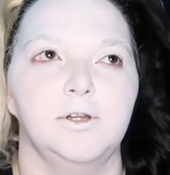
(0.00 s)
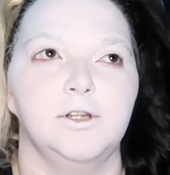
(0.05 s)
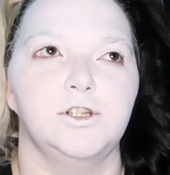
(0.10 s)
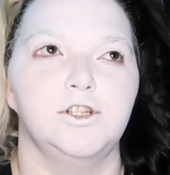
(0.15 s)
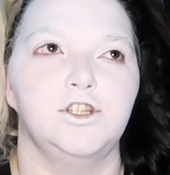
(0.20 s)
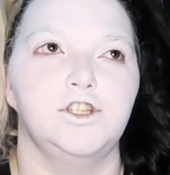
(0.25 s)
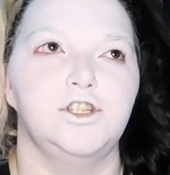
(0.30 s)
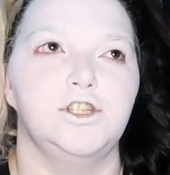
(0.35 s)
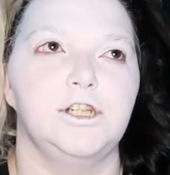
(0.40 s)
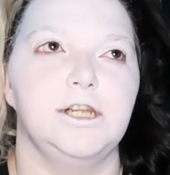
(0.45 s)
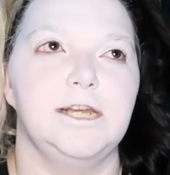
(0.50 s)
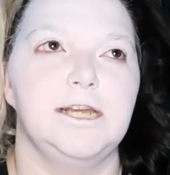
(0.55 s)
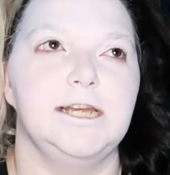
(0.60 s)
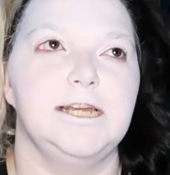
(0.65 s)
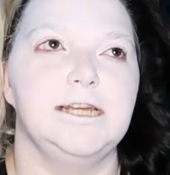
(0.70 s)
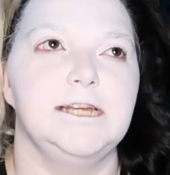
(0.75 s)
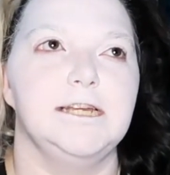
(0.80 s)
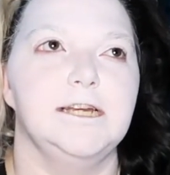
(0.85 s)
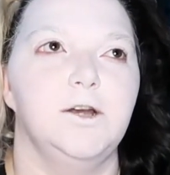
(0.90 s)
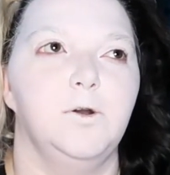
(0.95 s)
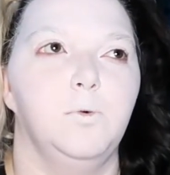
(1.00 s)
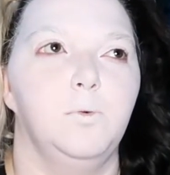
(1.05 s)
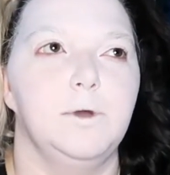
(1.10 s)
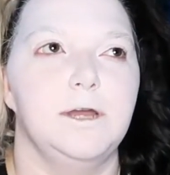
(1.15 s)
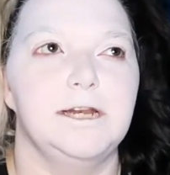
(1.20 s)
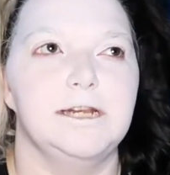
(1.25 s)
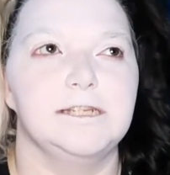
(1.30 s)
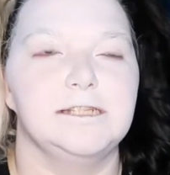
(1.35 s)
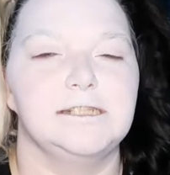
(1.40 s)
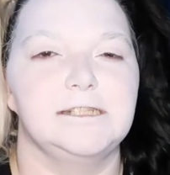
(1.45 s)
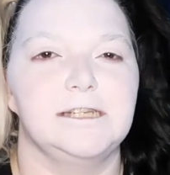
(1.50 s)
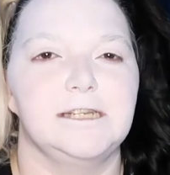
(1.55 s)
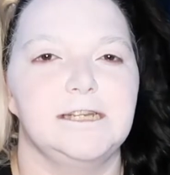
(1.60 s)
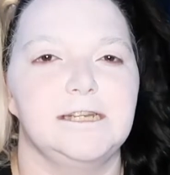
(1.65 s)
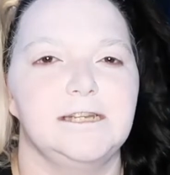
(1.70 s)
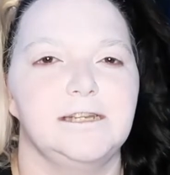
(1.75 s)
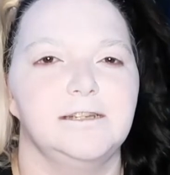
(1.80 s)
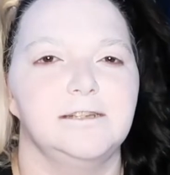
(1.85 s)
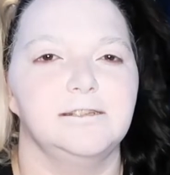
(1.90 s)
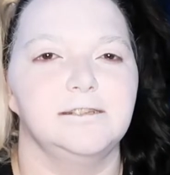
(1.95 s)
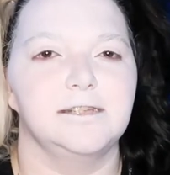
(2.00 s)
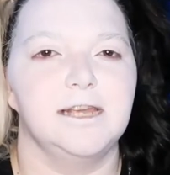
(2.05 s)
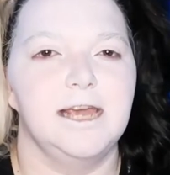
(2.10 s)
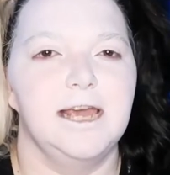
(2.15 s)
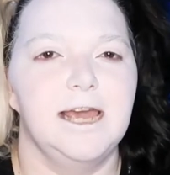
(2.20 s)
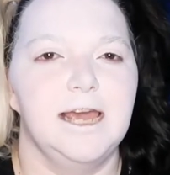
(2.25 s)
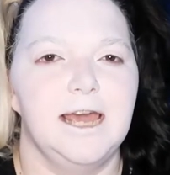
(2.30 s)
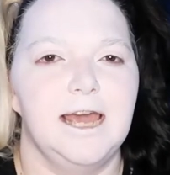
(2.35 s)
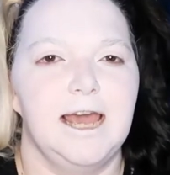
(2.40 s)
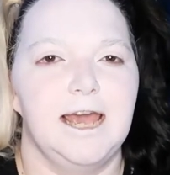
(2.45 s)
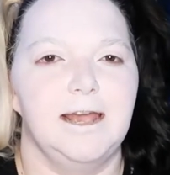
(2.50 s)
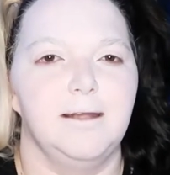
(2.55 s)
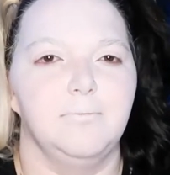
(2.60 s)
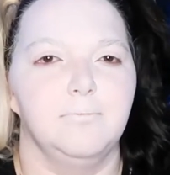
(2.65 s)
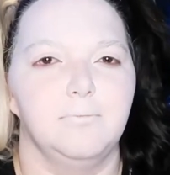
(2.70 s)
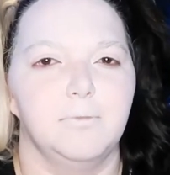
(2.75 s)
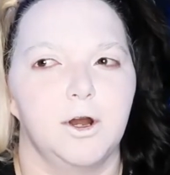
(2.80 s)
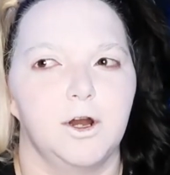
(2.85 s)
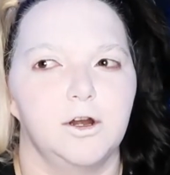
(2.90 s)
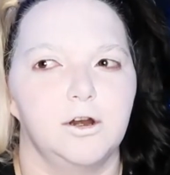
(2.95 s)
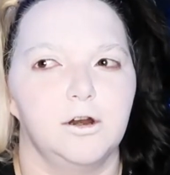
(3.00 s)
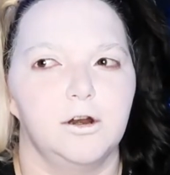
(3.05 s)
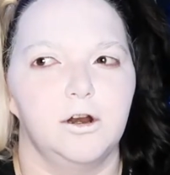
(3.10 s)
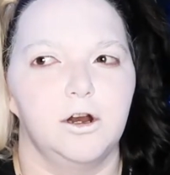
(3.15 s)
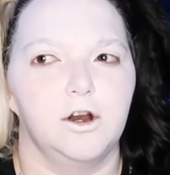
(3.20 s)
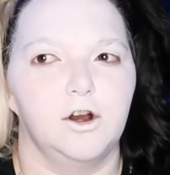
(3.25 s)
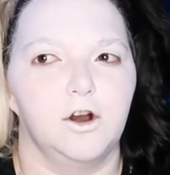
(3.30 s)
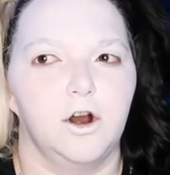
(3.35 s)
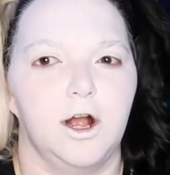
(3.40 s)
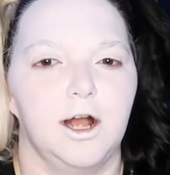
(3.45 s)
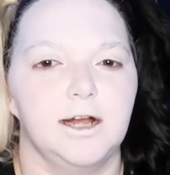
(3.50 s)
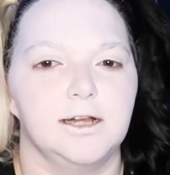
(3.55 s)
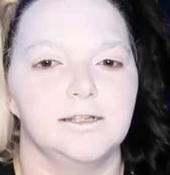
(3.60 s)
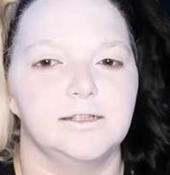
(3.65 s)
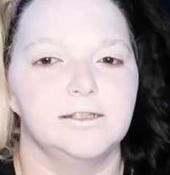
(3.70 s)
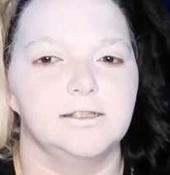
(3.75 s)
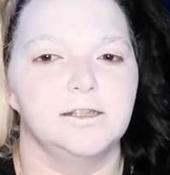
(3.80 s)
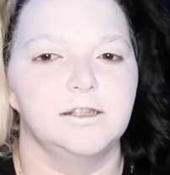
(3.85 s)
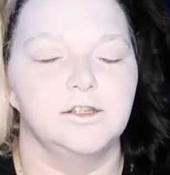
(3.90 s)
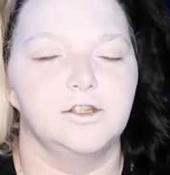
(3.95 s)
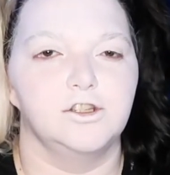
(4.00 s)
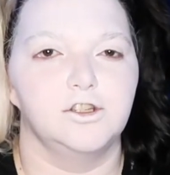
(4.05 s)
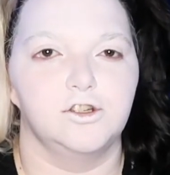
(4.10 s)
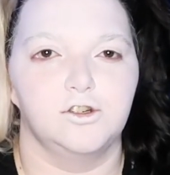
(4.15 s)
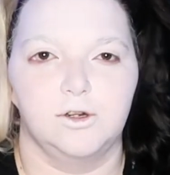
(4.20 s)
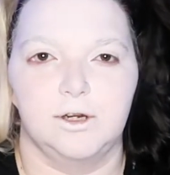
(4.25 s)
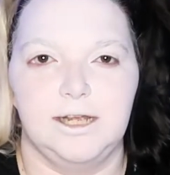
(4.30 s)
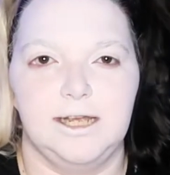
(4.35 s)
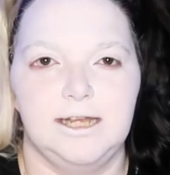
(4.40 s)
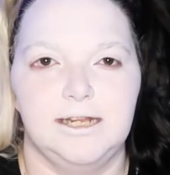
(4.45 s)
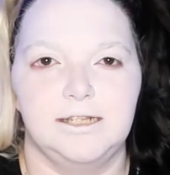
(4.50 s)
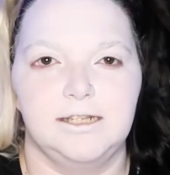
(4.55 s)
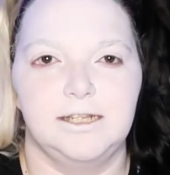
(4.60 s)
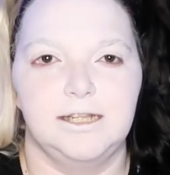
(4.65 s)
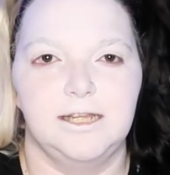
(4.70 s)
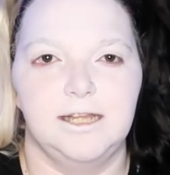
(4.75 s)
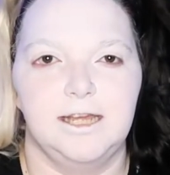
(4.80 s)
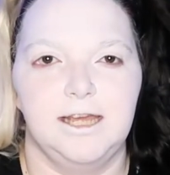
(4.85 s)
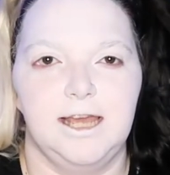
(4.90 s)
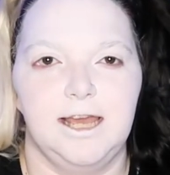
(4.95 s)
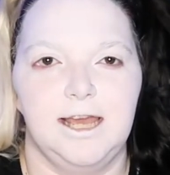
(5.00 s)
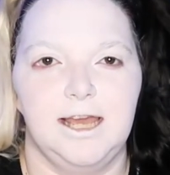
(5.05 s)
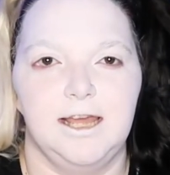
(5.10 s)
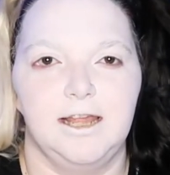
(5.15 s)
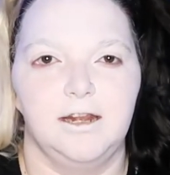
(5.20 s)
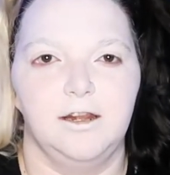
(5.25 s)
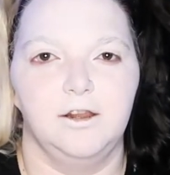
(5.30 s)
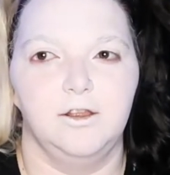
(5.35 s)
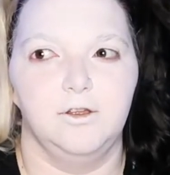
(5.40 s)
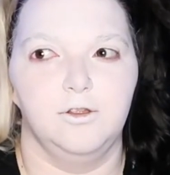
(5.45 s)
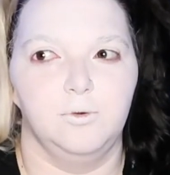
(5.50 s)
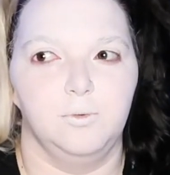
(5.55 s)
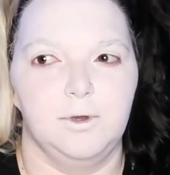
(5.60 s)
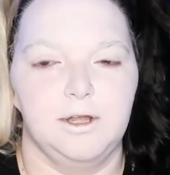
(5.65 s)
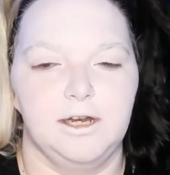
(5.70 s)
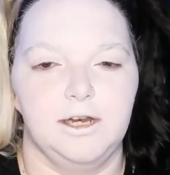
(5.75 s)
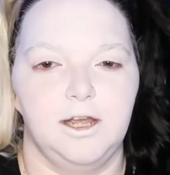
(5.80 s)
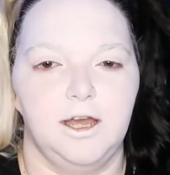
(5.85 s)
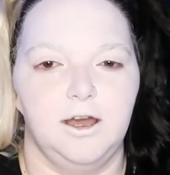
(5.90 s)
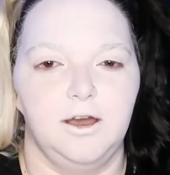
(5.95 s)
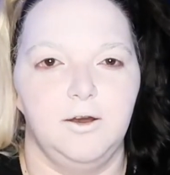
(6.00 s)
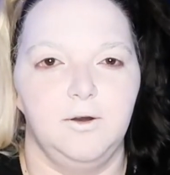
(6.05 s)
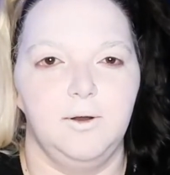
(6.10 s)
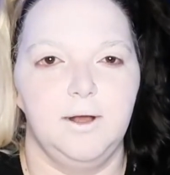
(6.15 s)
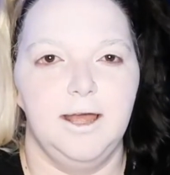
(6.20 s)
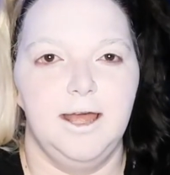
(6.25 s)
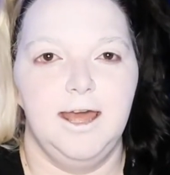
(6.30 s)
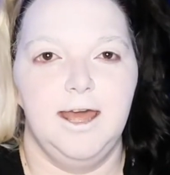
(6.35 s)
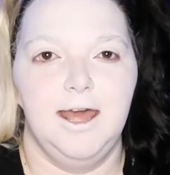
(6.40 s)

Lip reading: She witnesses a murder across the street in the window,